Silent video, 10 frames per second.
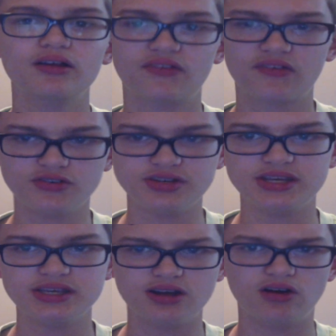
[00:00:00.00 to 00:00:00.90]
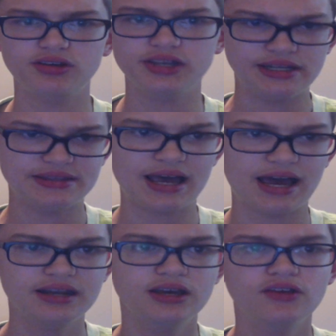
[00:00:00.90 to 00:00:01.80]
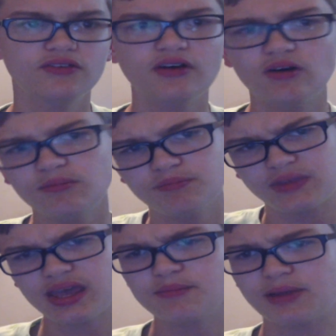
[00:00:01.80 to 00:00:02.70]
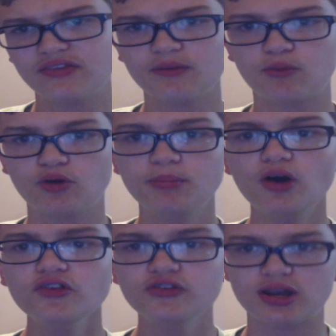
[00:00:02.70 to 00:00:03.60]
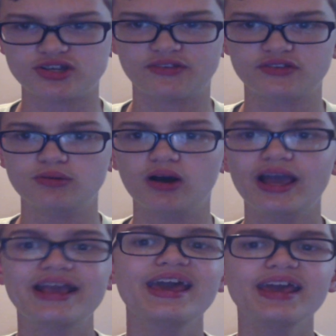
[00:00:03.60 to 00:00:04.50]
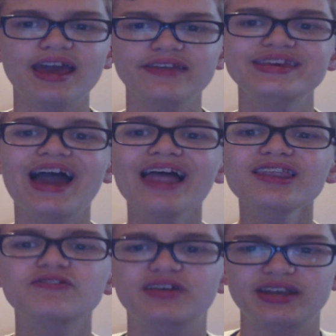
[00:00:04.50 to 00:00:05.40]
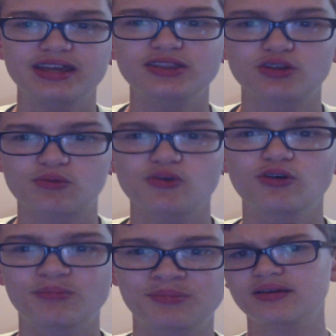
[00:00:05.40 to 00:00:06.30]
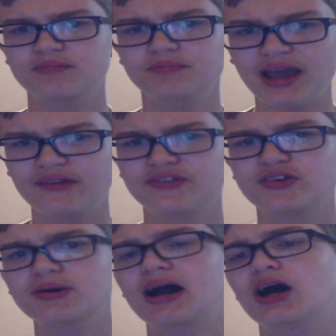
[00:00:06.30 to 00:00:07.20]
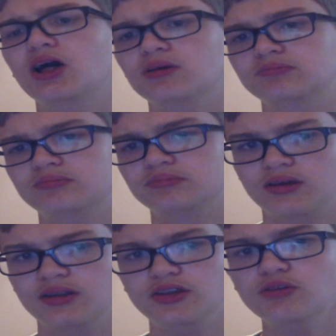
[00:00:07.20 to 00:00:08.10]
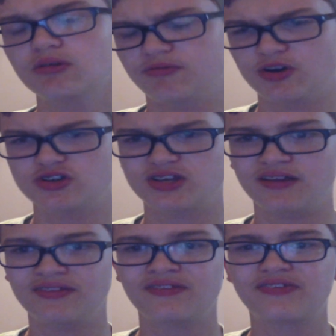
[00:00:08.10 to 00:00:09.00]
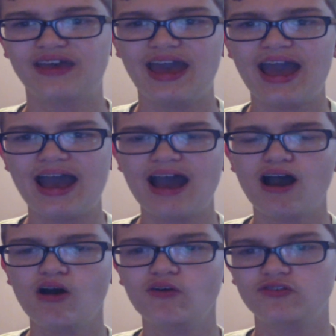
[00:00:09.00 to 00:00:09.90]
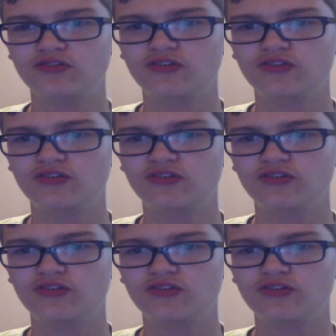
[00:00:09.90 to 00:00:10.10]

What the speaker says: and so you need that. So it might support PostgreSQL, aka the elephant in the room. MySQL newer versions have